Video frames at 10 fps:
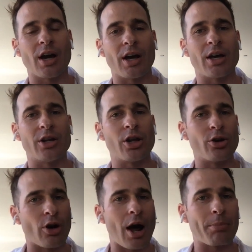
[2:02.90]
an
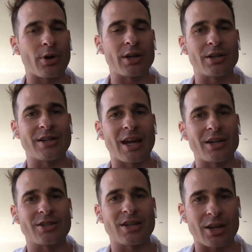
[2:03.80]
interoperated
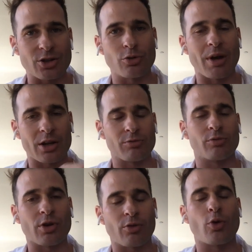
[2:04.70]
data set to make
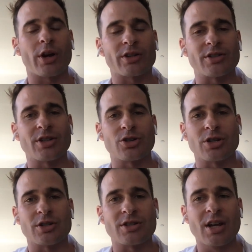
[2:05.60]
quick
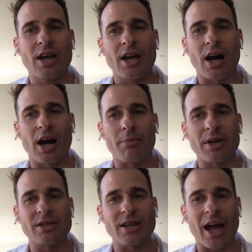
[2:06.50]
decisions
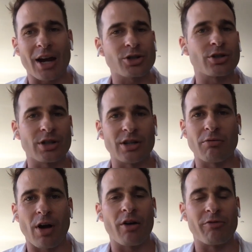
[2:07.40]
is actually
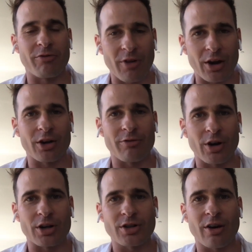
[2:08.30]
a very,
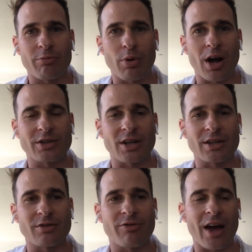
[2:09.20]
very tough
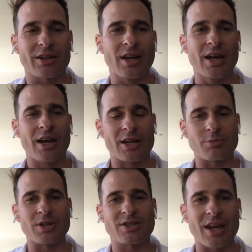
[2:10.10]
process. In fact, it has
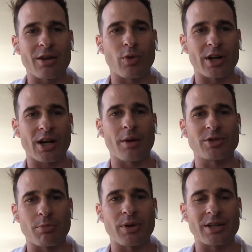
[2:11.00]
been said when it comes
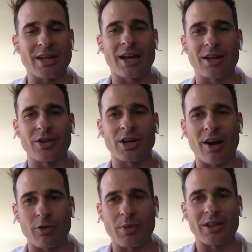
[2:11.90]
to big data in the
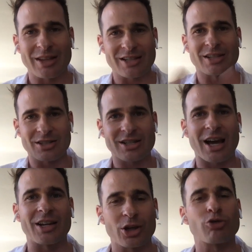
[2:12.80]
government, this is
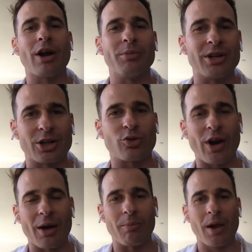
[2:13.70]
kind of the creme de la
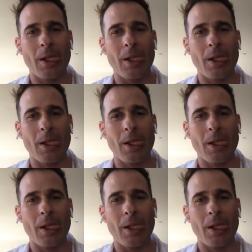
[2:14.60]
creme